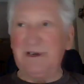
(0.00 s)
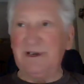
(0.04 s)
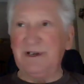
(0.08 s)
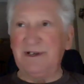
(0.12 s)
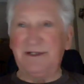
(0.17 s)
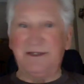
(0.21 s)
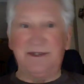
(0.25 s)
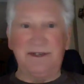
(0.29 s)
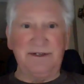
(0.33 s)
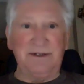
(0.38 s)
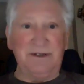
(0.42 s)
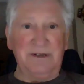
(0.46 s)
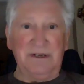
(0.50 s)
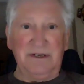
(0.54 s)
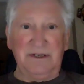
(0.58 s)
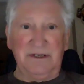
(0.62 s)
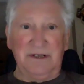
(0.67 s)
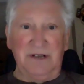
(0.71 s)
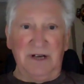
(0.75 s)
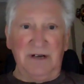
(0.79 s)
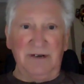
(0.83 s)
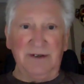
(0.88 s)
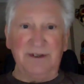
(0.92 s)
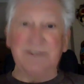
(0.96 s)
He says,
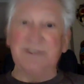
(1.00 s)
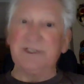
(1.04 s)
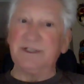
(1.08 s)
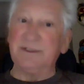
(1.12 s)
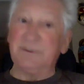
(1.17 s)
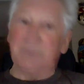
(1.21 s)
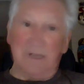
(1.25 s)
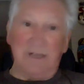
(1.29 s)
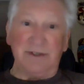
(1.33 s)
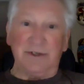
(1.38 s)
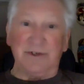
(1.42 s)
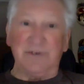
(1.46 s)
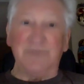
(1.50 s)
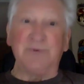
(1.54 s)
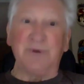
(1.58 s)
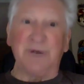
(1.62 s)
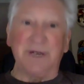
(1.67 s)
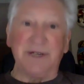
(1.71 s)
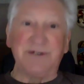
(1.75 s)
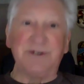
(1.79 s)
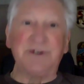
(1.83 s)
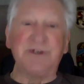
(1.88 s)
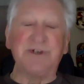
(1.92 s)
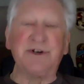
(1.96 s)
No. He says, Well, you've
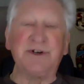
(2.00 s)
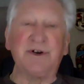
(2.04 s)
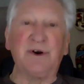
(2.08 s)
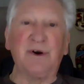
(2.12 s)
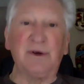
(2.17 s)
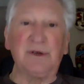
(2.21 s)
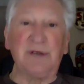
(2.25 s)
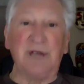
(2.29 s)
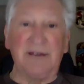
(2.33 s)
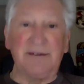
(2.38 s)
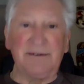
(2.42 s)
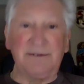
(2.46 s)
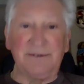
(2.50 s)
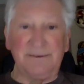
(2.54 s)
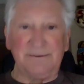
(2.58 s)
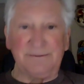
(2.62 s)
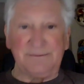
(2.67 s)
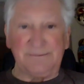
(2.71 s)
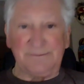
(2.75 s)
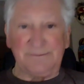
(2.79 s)
wasted your whole life.